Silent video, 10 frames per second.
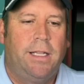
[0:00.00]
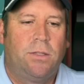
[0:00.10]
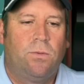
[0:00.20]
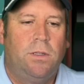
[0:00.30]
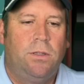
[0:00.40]

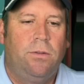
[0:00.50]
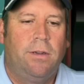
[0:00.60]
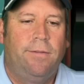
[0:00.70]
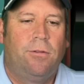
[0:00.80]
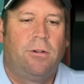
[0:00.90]
That's 1, 2,
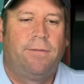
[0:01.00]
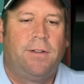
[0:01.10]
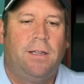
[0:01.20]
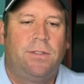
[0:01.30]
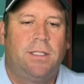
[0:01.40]
3, 4,
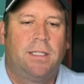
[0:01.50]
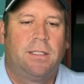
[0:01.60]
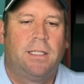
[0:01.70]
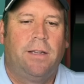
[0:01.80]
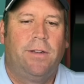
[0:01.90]
5, 6,
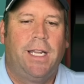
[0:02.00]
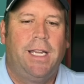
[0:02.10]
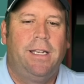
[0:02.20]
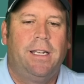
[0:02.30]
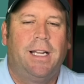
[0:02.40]
7,
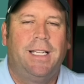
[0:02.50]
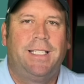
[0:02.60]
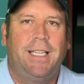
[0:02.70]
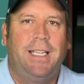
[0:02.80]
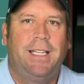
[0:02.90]
8, 9,
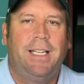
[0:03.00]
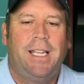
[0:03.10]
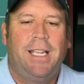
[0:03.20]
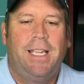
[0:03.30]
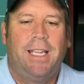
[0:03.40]
10.
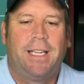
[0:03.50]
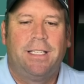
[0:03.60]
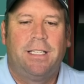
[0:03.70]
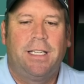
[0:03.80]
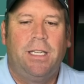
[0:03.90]
And
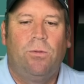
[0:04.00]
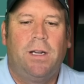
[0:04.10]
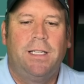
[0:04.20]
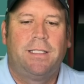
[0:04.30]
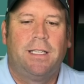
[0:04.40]
Kentucky
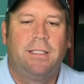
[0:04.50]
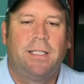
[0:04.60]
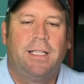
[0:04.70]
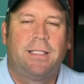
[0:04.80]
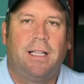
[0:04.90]
White says
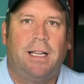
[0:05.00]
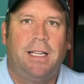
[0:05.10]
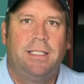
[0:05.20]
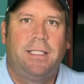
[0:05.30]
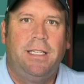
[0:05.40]
that's the
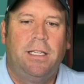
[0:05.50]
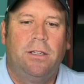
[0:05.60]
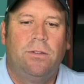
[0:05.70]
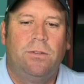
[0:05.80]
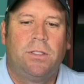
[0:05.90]
highest he
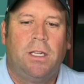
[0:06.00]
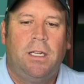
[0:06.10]
goes.